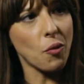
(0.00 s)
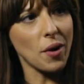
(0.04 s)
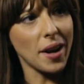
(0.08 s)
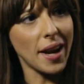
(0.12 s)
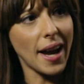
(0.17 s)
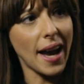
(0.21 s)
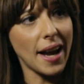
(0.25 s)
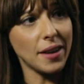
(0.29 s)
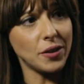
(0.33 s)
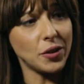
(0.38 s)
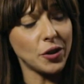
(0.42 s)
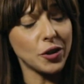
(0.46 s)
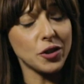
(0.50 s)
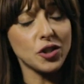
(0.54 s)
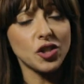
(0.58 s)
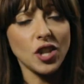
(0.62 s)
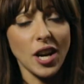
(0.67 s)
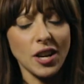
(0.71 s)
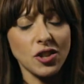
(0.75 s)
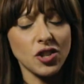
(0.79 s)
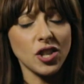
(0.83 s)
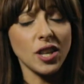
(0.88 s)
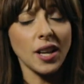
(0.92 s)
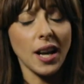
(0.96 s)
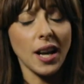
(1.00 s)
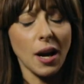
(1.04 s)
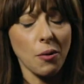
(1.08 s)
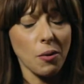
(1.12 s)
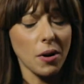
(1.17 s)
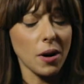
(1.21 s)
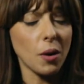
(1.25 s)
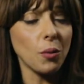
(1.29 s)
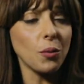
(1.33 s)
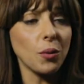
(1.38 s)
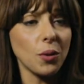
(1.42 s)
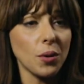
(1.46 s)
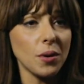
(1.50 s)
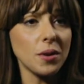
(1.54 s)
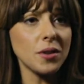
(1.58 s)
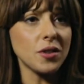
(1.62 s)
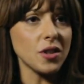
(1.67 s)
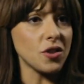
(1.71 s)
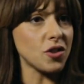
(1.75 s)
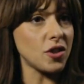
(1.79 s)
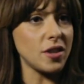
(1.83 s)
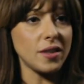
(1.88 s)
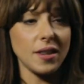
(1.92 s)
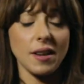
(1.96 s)
We had her judging our awards,
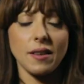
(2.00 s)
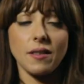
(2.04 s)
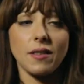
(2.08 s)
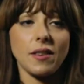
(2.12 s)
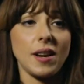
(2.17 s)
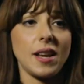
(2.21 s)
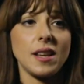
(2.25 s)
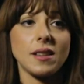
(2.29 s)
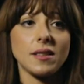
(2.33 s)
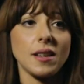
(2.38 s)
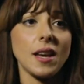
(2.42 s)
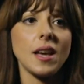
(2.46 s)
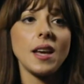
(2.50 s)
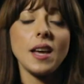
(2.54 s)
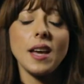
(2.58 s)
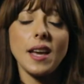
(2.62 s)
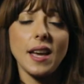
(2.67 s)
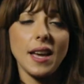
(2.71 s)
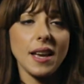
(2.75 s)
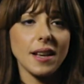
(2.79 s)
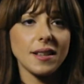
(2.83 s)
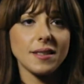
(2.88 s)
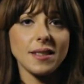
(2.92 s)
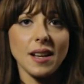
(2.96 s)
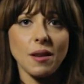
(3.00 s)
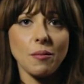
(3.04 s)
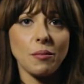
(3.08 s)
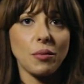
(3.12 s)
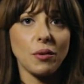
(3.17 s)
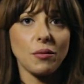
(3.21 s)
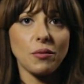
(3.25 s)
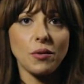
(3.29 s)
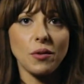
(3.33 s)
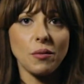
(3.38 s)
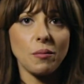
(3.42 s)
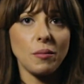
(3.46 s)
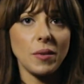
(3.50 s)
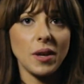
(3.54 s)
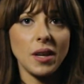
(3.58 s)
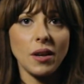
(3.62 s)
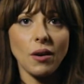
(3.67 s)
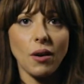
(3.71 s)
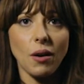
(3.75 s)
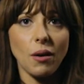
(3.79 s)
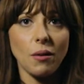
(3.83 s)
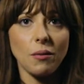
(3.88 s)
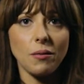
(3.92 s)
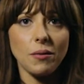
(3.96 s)
and she's a great example for me
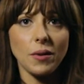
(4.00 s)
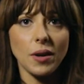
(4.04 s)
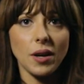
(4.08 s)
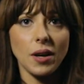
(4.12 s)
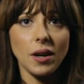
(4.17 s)
of